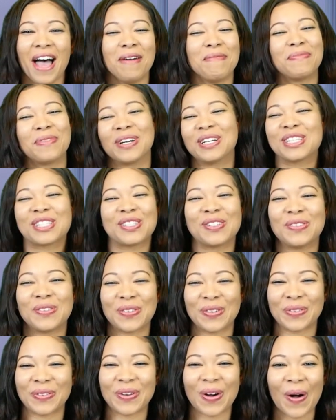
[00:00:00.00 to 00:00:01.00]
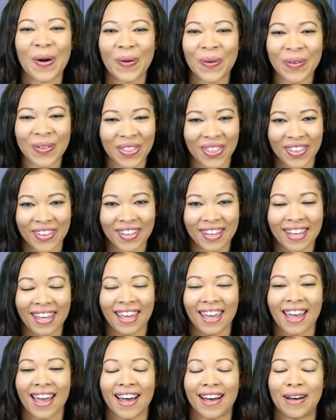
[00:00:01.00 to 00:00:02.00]
Personal growth.
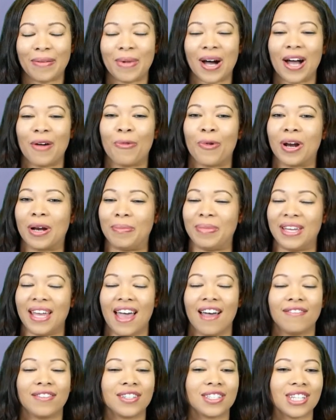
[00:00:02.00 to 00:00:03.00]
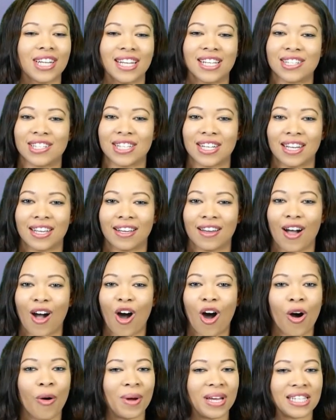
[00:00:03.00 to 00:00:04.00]
I want to be ever changing,
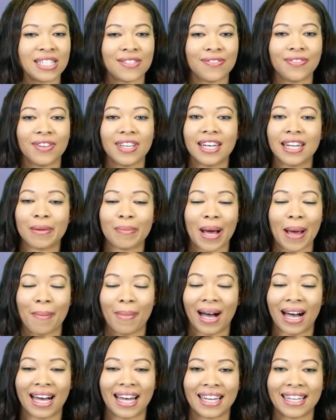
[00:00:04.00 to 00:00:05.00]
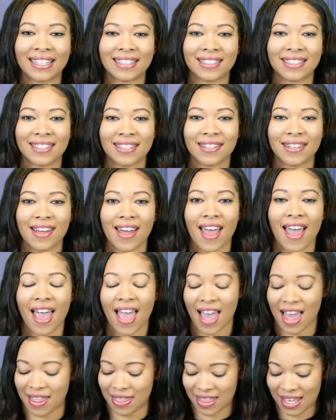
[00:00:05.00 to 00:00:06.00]
always feeding my mind.
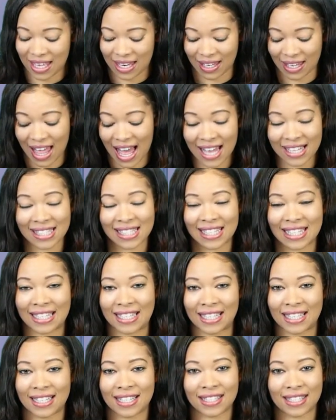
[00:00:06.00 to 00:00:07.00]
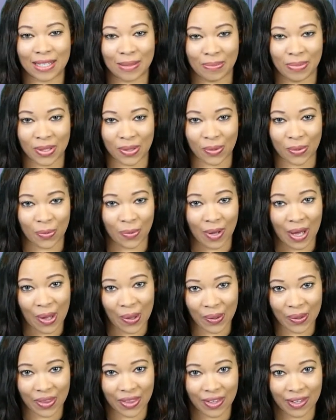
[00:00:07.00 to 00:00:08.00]
And then lastly, to build
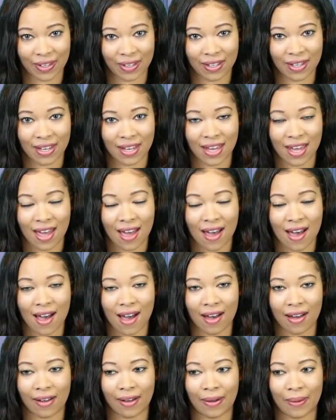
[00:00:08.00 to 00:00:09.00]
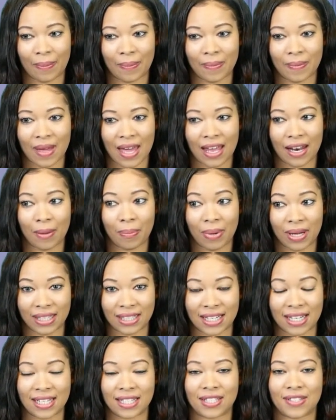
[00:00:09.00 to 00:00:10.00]
wealth and
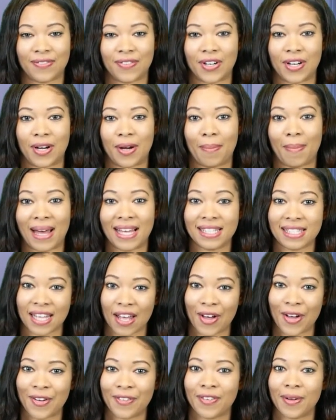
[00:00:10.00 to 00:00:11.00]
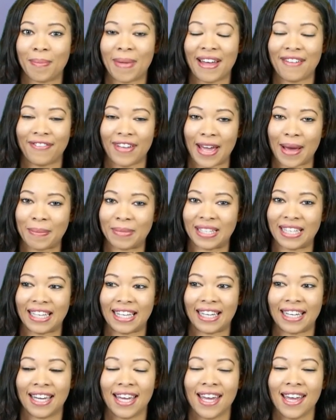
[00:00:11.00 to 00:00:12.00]
abundance for myself and my
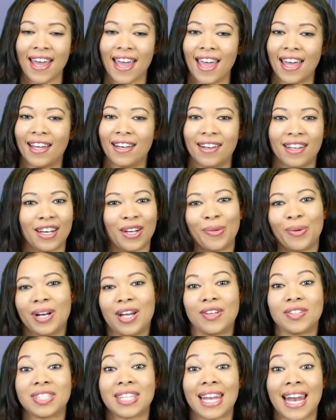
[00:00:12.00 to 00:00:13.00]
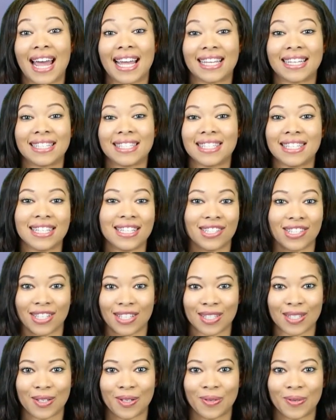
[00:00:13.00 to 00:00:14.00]
family and anyone else that I can teach
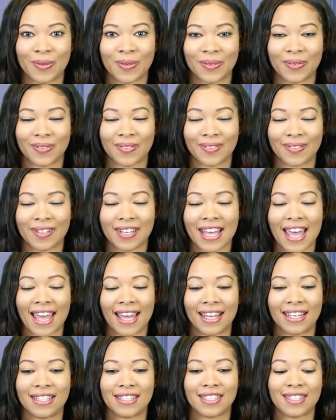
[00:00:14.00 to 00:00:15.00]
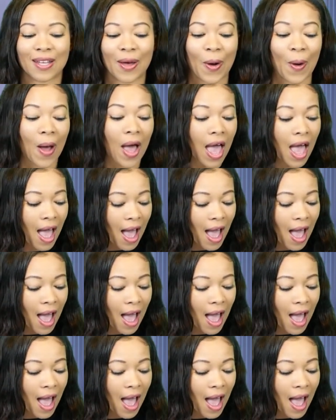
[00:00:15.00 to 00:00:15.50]
it to. And so